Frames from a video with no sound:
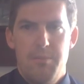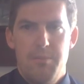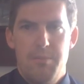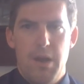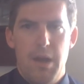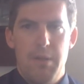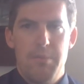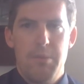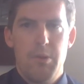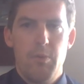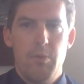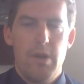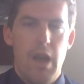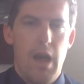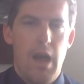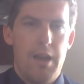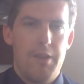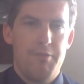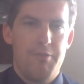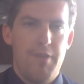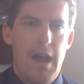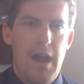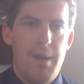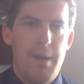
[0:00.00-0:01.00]
Probably would not
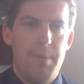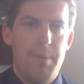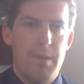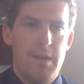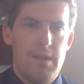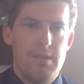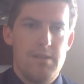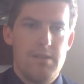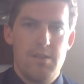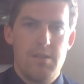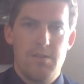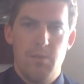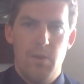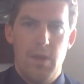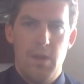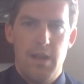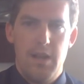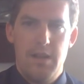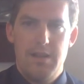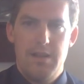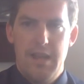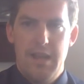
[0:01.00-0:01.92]
have happened when it